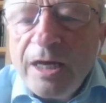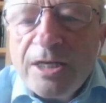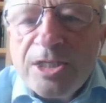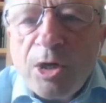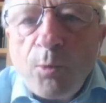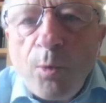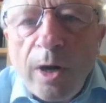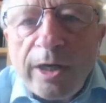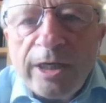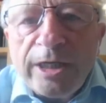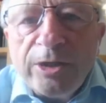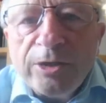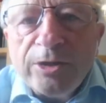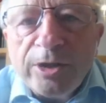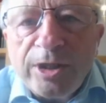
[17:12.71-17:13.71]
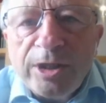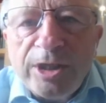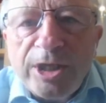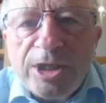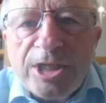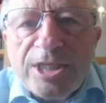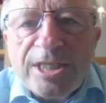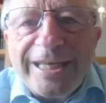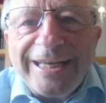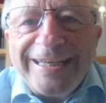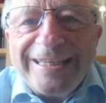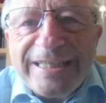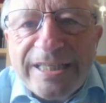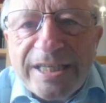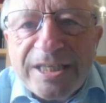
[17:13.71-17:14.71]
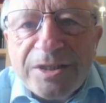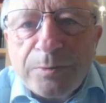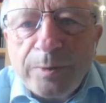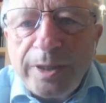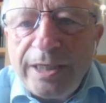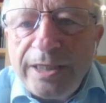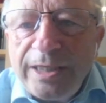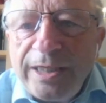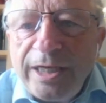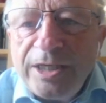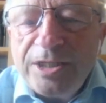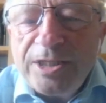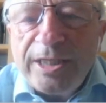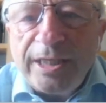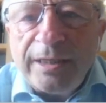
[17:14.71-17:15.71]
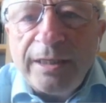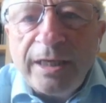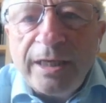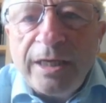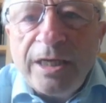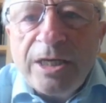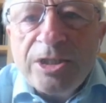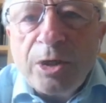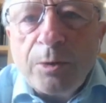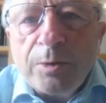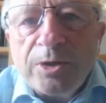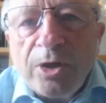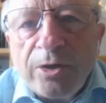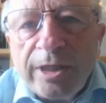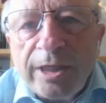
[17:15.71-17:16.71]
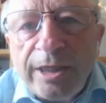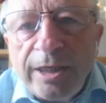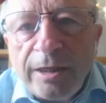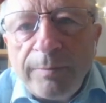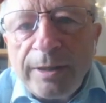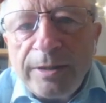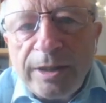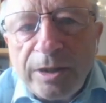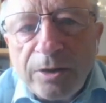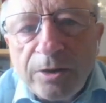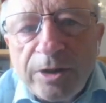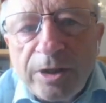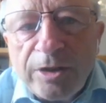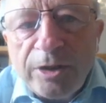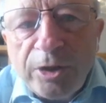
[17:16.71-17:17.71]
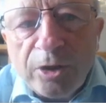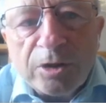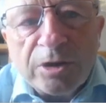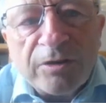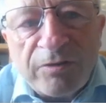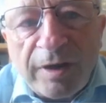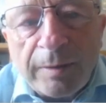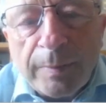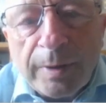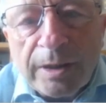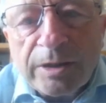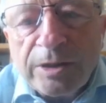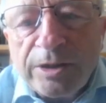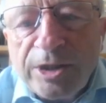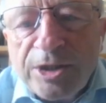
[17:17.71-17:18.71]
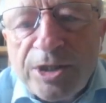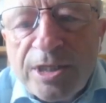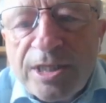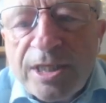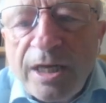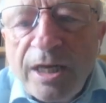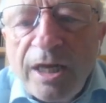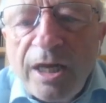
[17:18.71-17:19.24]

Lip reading: So what are the other conditions that exist with ADHD? So we're talking here about the other neurodevelopmental conditions.